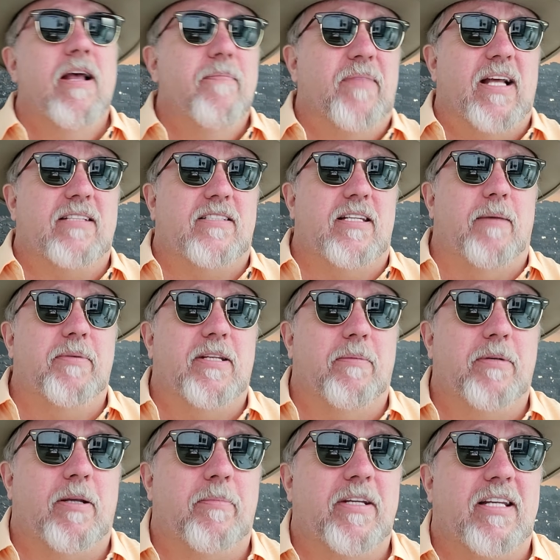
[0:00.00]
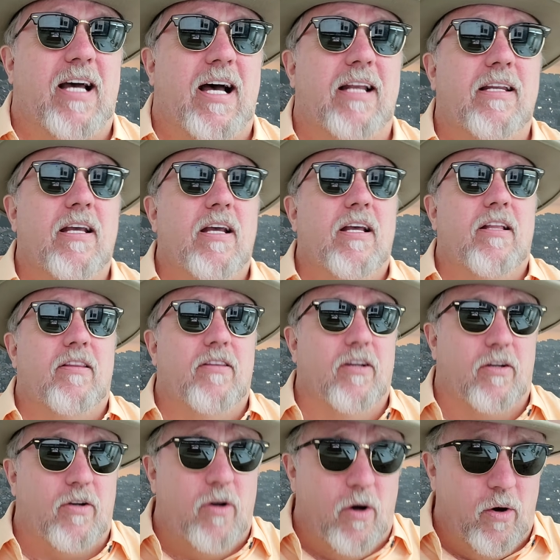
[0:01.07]
That's
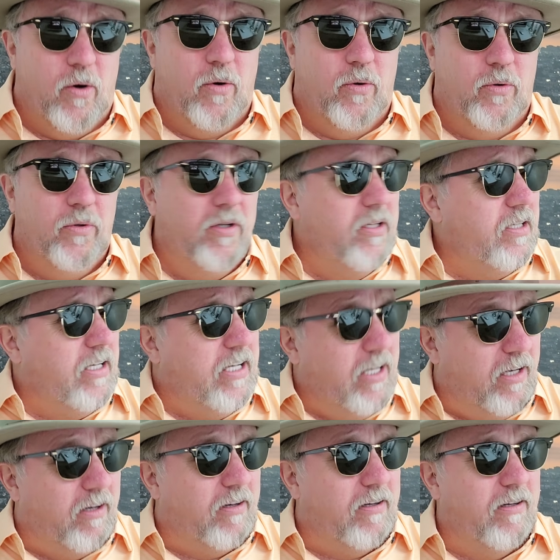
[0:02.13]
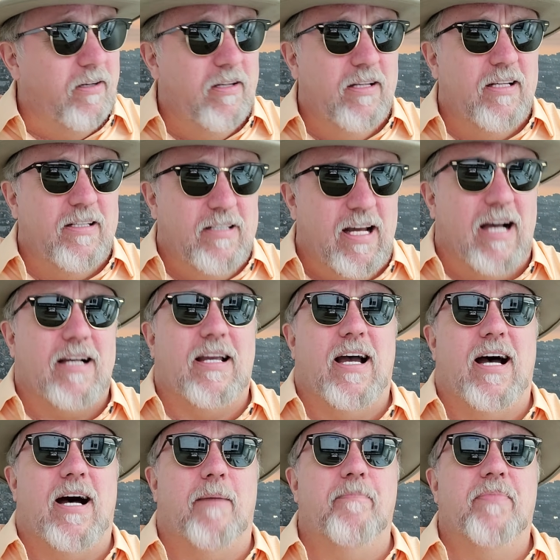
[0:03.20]

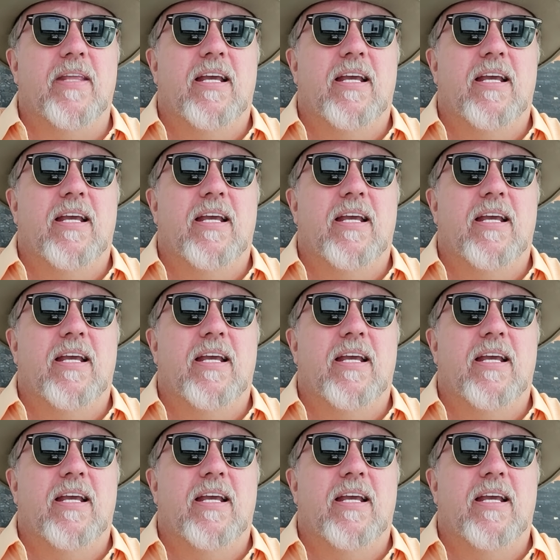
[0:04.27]
www.thecoldkiller.com.